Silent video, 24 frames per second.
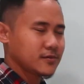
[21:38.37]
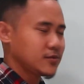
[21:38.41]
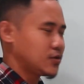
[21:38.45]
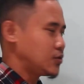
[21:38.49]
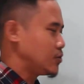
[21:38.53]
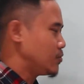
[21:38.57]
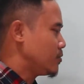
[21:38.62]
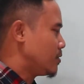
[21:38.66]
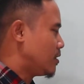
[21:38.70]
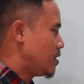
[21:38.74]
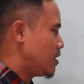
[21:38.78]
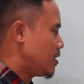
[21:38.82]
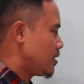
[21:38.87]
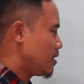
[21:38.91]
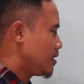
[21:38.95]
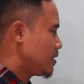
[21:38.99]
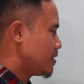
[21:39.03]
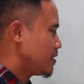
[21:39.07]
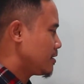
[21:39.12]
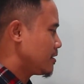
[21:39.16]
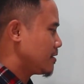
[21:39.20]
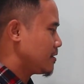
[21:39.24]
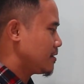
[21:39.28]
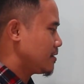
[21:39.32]
2R
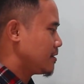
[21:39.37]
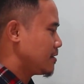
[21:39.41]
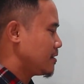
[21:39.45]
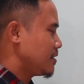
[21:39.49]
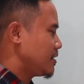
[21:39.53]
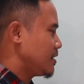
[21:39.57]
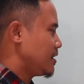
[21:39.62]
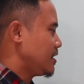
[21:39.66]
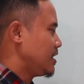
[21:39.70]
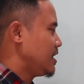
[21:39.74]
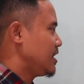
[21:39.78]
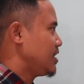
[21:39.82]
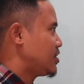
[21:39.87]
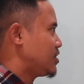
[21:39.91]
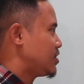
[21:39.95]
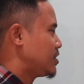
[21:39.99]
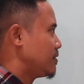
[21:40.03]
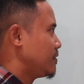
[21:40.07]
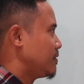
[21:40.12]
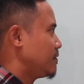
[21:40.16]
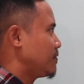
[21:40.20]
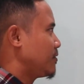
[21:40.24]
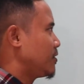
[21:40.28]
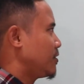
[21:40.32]
each
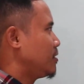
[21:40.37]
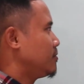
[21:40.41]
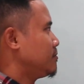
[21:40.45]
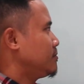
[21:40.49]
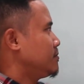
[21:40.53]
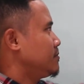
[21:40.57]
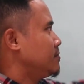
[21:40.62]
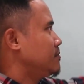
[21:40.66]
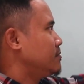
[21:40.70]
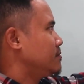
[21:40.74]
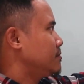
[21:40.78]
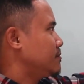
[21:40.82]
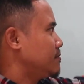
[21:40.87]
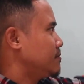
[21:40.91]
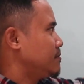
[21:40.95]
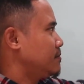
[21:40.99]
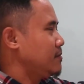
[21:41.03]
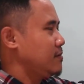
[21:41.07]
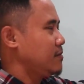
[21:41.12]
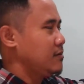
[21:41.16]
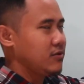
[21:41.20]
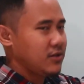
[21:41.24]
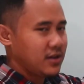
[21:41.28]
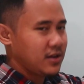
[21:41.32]
from
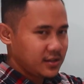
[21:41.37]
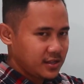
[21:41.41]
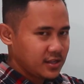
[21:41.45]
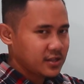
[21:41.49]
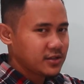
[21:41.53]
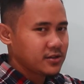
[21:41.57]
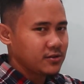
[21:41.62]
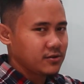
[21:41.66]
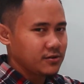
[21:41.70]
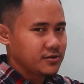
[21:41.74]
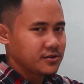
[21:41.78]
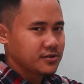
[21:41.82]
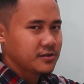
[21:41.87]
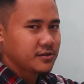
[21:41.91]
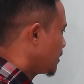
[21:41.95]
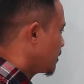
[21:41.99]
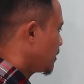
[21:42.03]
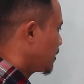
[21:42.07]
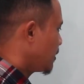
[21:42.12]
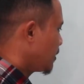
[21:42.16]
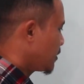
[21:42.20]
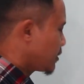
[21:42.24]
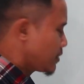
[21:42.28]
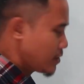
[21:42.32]
the resistors.
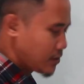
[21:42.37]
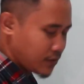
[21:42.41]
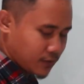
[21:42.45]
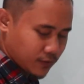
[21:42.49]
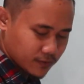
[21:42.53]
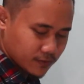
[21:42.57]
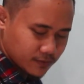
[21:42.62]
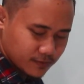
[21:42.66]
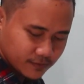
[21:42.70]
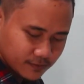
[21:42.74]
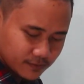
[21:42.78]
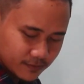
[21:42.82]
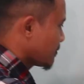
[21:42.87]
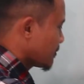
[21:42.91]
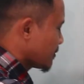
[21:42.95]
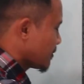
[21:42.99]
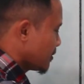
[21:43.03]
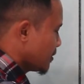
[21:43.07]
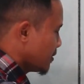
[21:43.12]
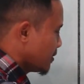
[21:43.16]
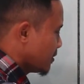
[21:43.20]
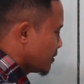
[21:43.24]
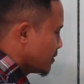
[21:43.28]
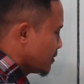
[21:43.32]
So
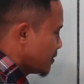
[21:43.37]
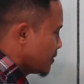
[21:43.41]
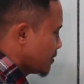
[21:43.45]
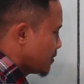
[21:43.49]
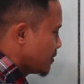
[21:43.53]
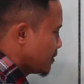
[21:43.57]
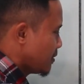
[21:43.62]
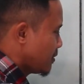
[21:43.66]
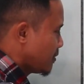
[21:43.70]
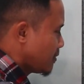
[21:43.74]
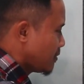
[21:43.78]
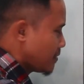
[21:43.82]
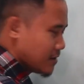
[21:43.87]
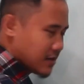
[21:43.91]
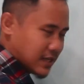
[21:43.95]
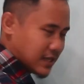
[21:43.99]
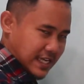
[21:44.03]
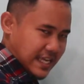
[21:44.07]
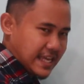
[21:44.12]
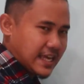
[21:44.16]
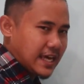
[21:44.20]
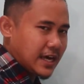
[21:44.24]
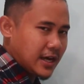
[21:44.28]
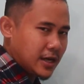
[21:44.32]

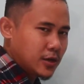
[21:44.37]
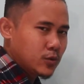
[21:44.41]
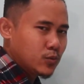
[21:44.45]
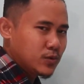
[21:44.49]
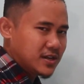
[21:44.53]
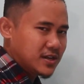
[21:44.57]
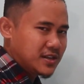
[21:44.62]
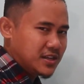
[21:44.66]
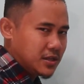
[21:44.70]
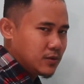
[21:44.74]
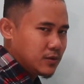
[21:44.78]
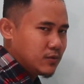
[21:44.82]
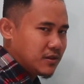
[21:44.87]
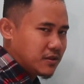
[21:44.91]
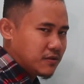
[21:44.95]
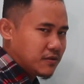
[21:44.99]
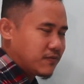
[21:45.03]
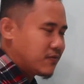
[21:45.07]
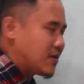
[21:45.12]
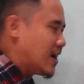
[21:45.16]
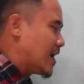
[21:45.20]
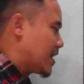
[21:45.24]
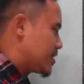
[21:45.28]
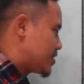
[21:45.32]
again, we deal with
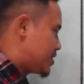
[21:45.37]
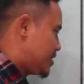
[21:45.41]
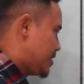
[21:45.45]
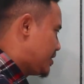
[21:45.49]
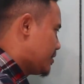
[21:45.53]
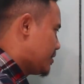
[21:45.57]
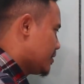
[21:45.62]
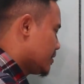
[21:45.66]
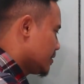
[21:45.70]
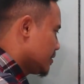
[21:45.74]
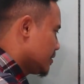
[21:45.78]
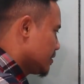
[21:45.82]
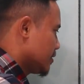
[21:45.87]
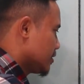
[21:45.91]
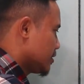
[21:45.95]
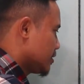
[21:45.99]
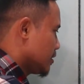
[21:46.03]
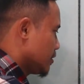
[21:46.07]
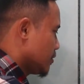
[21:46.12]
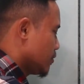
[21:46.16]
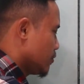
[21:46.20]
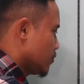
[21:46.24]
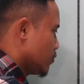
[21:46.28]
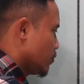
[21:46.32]
fraction,
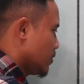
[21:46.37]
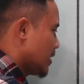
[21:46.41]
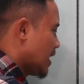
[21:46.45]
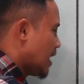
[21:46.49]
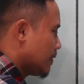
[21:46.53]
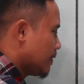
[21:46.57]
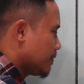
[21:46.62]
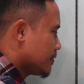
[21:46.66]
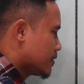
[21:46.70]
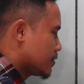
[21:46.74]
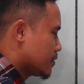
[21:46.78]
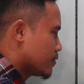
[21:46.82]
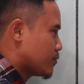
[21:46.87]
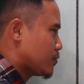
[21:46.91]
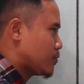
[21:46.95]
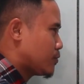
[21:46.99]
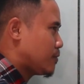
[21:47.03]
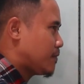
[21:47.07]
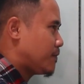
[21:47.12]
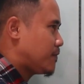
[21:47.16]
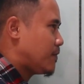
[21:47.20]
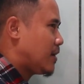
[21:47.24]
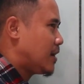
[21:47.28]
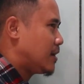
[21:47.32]
so we have
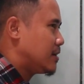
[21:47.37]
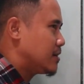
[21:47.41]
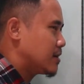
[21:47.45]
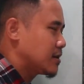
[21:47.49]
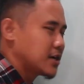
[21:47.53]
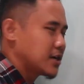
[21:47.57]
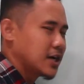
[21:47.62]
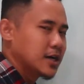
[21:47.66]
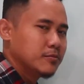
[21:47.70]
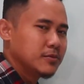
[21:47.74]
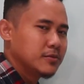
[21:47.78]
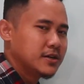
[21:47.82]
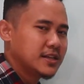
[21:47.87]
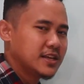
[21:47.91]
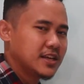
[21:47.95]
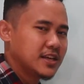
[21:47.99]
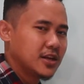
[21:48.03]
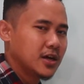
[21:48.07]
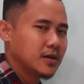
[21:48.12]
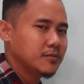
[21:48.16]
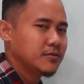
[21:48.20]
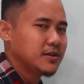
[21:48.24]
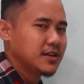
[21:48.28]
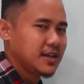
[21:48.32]
to find a common
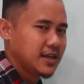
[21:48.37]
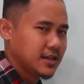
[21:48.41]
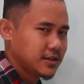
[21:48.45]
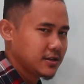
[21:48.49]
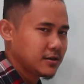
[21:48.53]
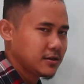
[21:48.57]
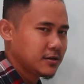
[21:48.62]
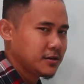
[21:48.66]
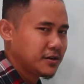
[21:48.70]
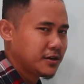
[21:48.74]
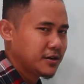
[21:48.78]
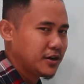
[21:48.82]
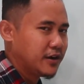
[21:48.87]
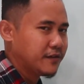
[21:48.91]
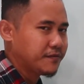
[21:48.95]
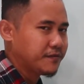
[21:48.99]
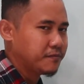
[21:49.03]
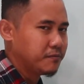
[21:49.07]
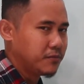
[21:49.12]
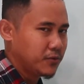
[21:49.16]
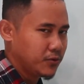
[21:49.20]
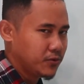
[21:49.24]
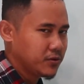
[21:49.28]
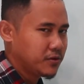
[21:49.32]
denominator of
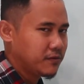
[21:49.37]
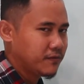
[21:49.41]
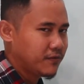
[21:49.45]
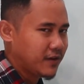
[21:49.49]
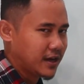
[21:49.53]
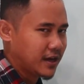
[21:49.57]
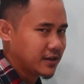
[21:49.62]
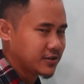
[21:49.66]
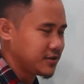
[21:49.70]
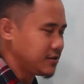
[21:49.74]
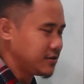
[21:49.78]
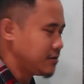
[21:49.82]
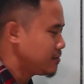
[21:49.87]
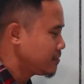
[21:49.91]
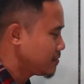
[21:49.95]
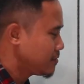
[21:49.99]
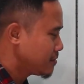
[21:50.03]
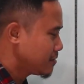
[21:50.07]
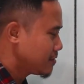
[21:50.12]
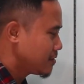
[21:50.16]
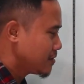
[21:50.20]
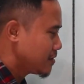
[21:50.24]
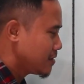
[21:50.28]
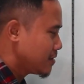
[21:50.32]
both fraction.
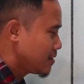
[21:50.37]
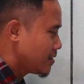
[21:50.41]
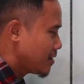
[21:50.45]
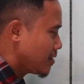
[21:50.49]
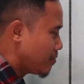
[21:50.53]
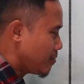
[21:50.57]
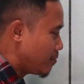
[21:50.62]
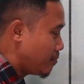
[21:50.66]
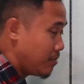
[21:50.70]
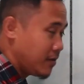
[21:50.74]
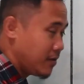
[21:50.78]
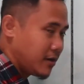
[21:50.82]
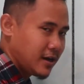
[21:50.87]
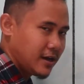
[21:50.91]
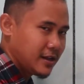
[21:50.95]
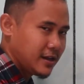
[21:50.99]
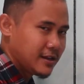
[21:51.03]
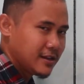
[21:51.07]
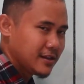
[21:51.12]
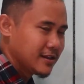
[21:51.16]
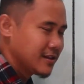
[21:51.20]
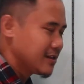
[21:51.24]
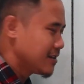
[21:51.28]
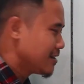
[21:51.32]
But
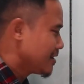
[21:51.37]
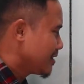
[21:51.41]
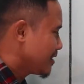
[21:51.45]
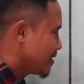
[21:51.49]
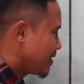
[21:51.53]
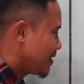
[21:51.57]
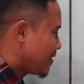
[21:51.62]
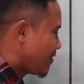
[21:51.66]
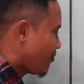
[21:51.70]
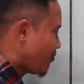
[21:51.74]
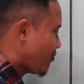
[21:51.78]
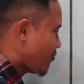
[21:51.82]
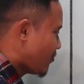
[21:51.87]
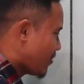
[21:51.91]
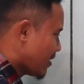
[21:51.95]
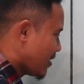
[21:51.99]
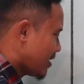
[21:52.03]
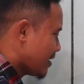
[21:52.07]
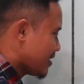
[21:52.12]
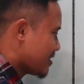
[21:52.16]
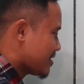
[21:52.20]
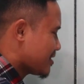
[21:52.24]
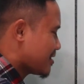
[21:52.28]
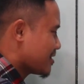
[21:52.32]

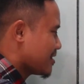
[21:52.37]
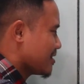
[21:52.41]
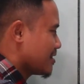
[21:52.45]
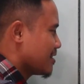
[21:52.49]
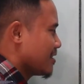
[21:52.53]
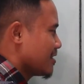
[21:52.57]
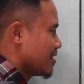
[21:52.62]
this,